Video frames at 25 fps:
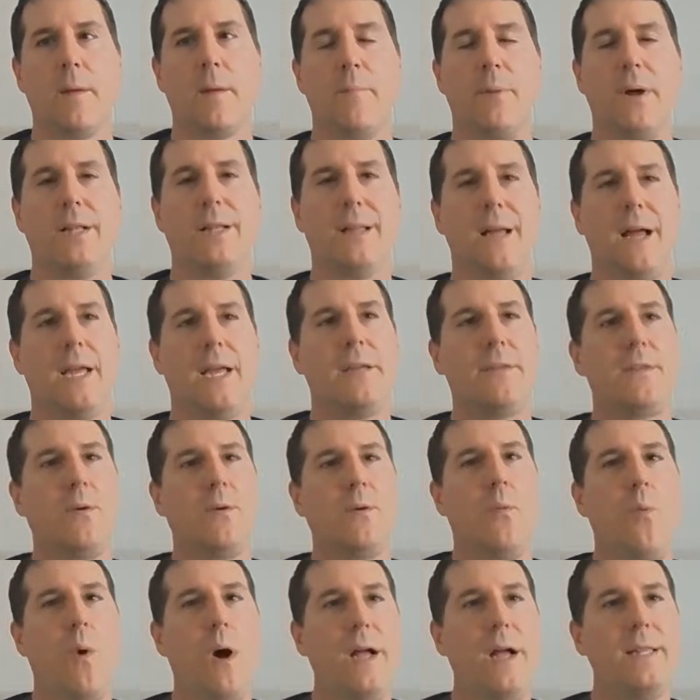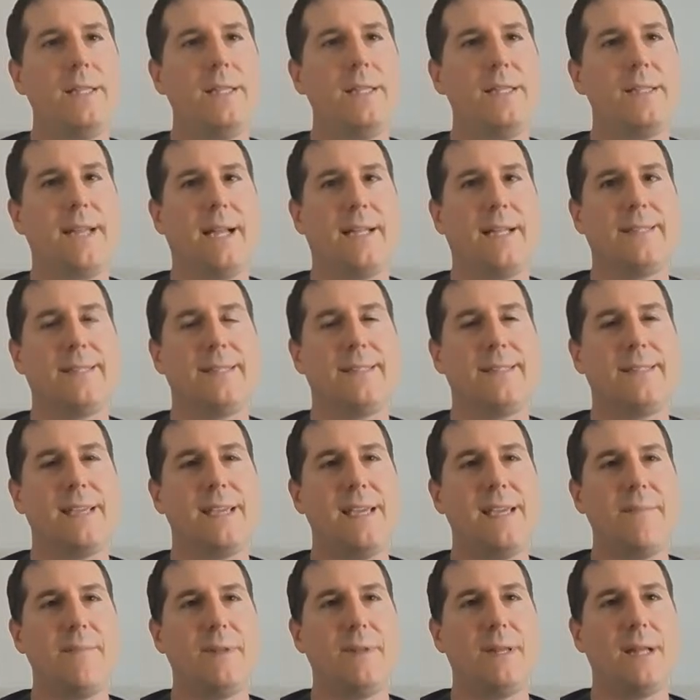but like the ones that
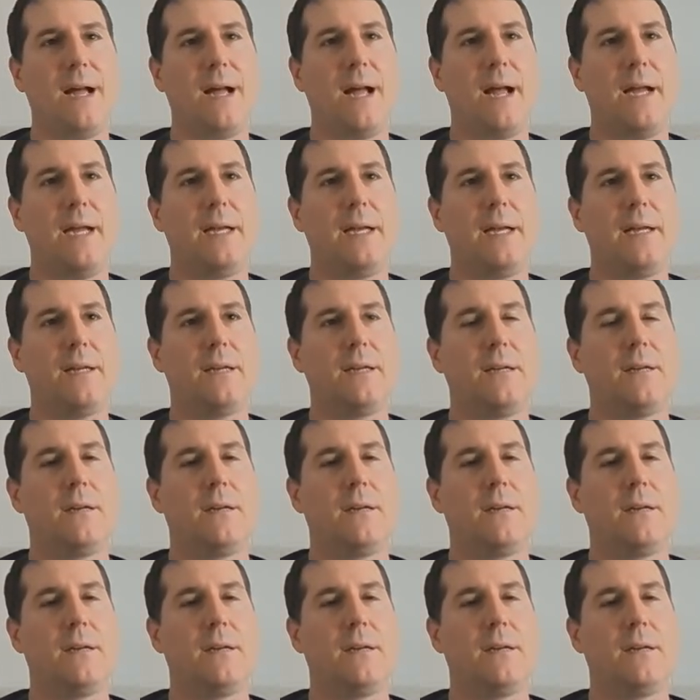seem like